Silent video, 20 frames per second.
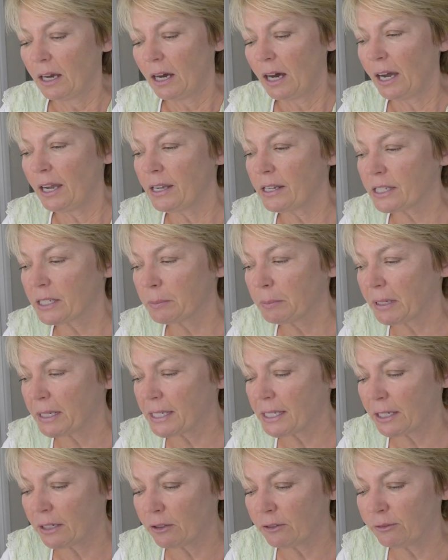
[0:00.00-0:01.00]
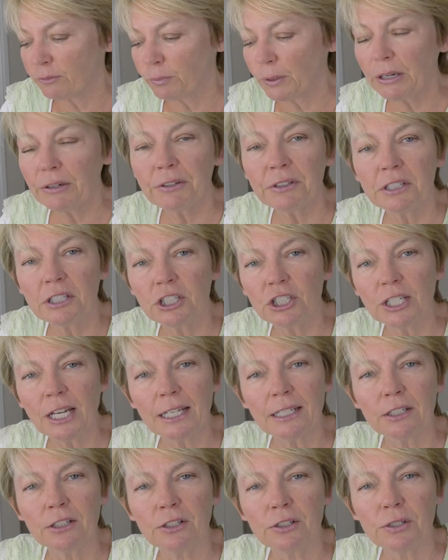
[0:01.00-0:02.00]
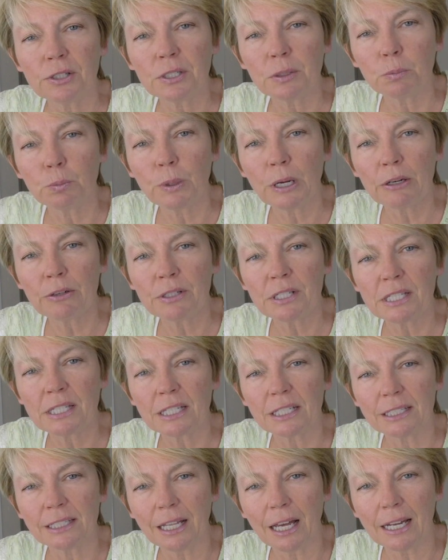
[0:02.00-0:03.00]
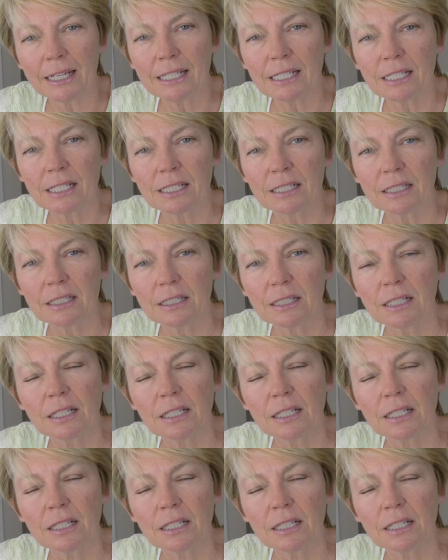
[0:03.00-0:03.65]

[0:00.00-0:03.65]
I ask myself, where are the shadows and where is the light?